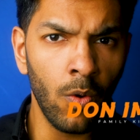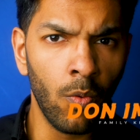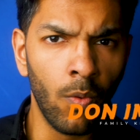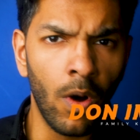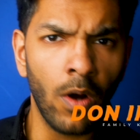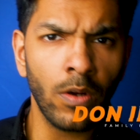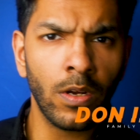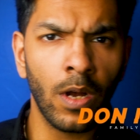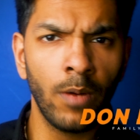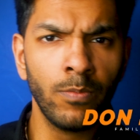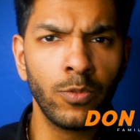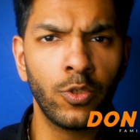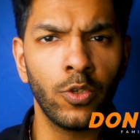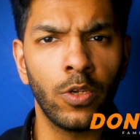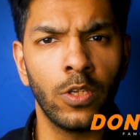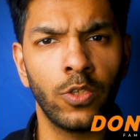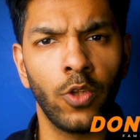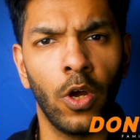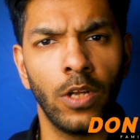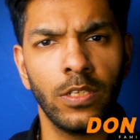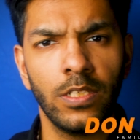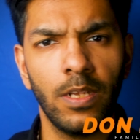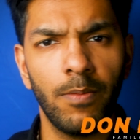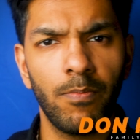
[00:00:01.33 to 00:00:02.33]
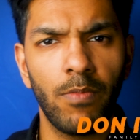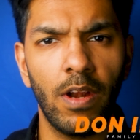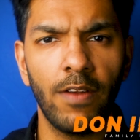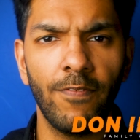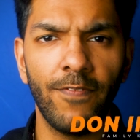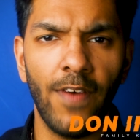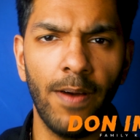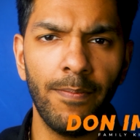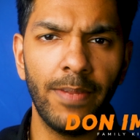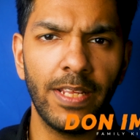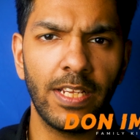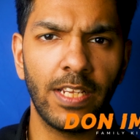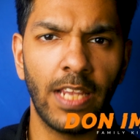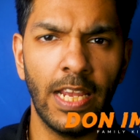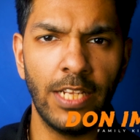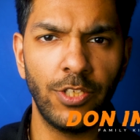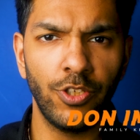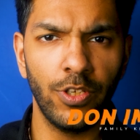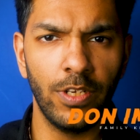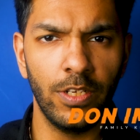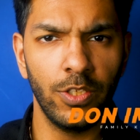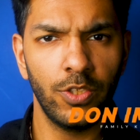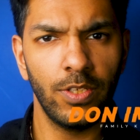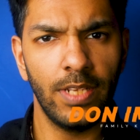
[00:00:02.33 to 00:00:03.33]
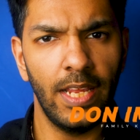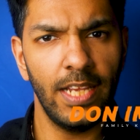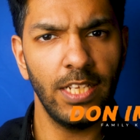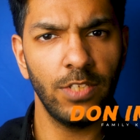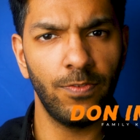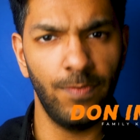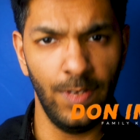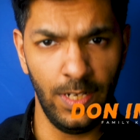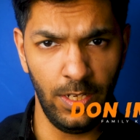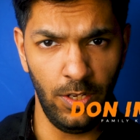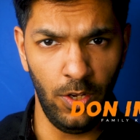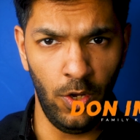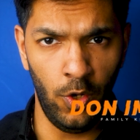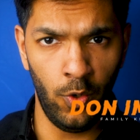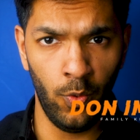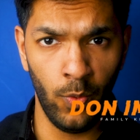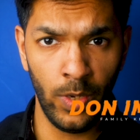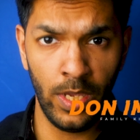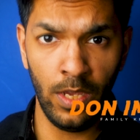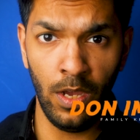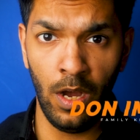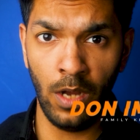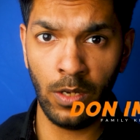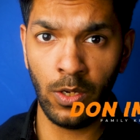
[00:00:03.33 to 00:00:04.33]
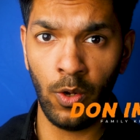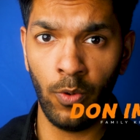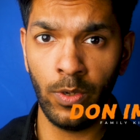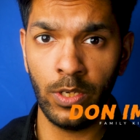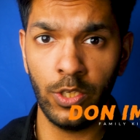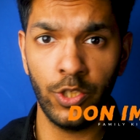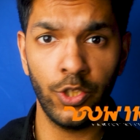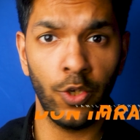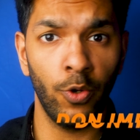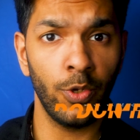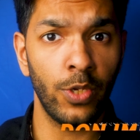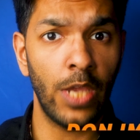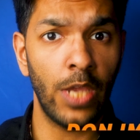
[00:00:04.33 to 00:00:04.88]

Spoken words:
Welcome to the Imran.Family kitchen. In today's video, we are going to show